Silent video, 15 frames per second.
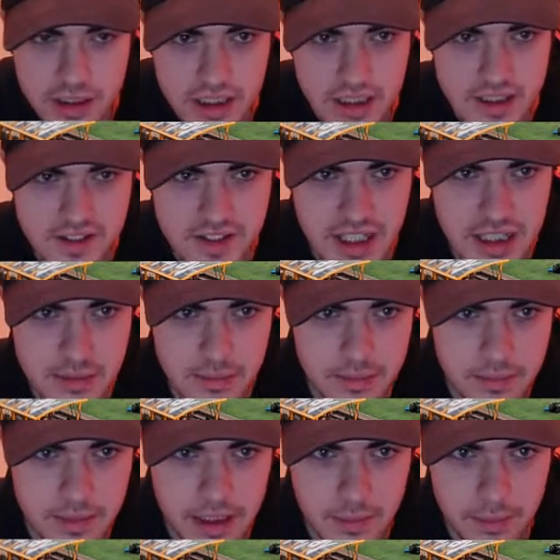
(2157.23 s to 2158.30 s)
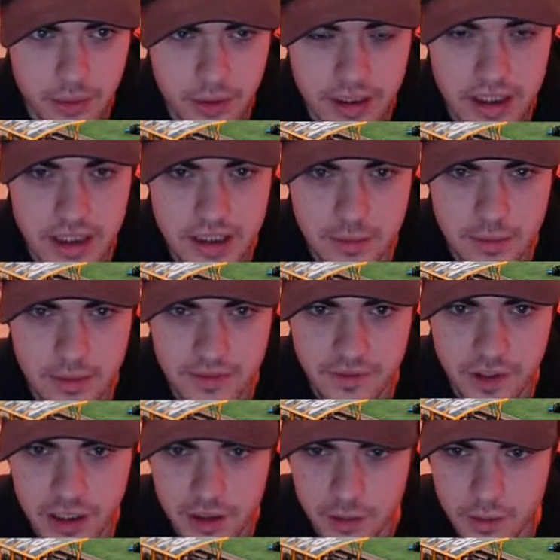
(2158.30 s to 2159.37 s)
in this game and a point that could be
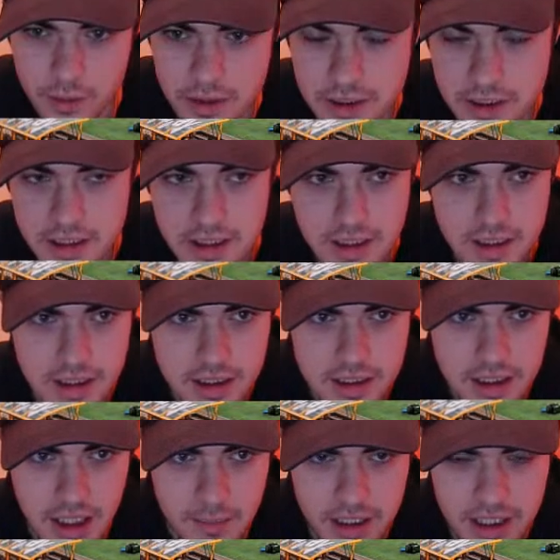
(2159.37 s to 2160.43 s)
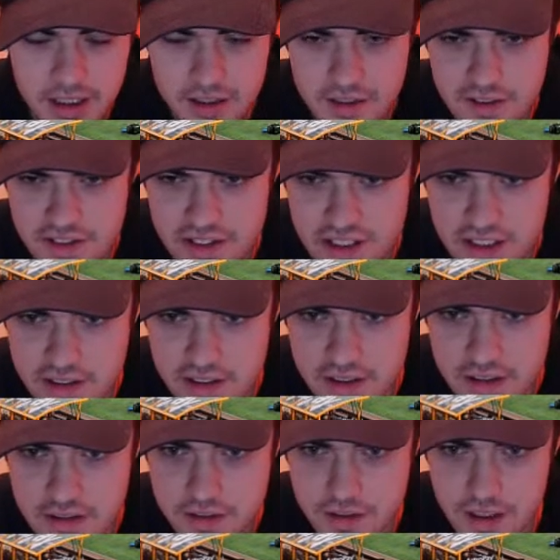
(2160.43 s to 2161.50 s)
vital come the end of the
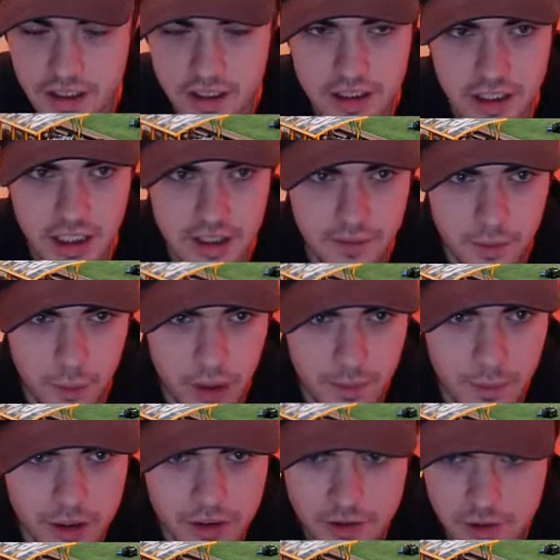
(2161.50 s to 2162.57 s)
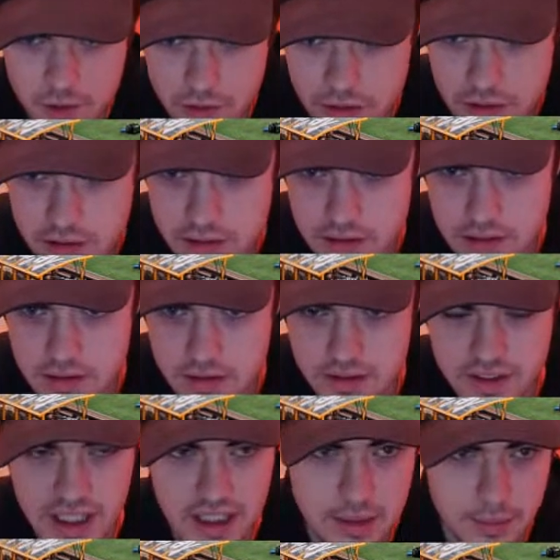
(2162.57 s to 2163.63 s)
season. So I'm going to go over 1-1 draw,
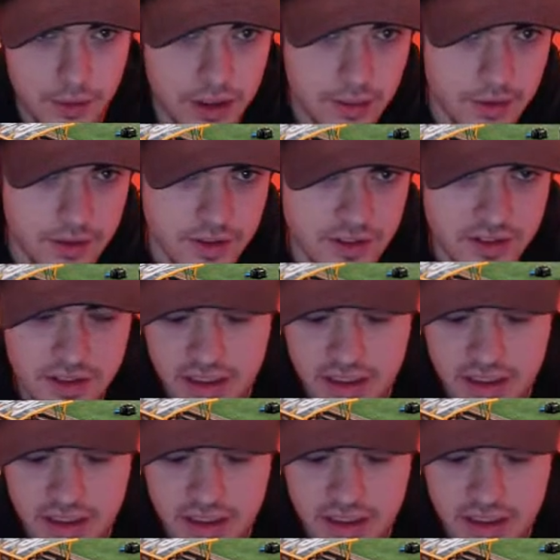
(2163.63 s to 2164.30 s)
exactly what it was